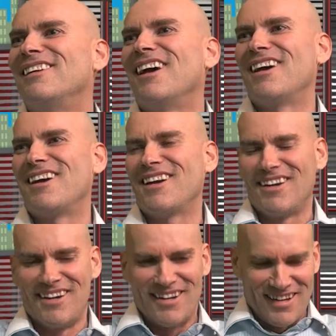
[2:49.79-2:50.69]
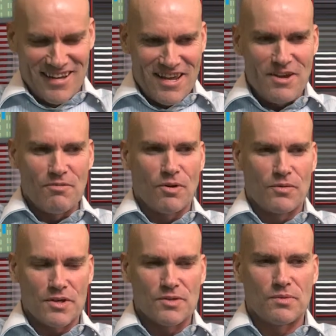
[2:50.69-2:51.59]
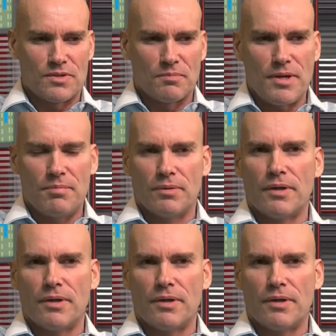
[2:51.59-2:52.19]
Yeah. He wrote this with some people,